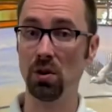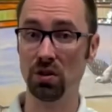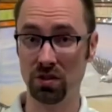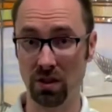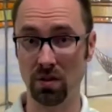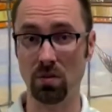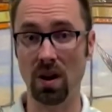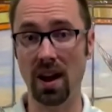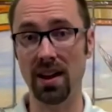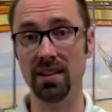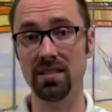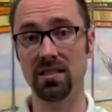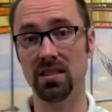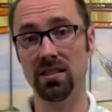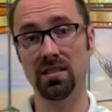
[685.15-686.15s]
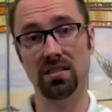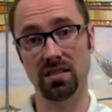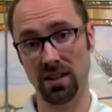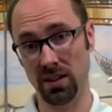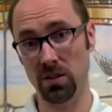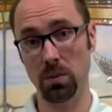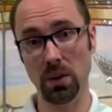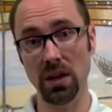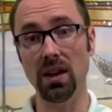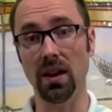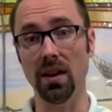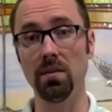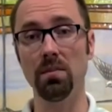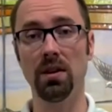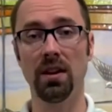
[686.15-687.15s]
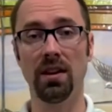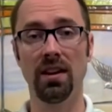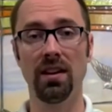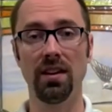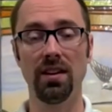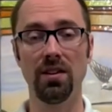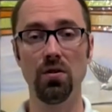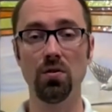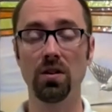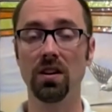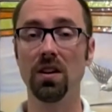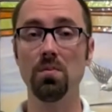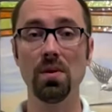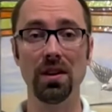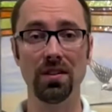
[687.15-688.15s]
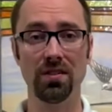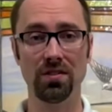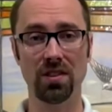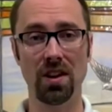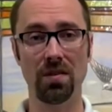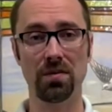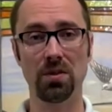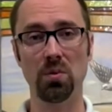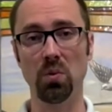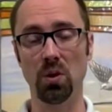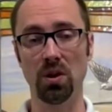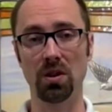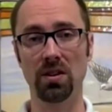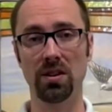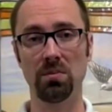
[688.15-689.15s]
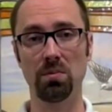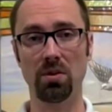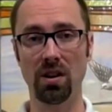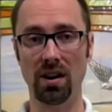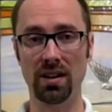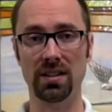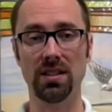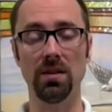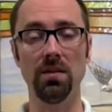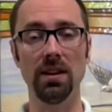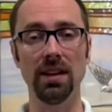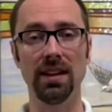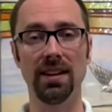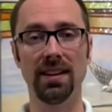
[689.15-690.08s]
or sunrise to 6 p.m., you could commit yourself to work and productivity.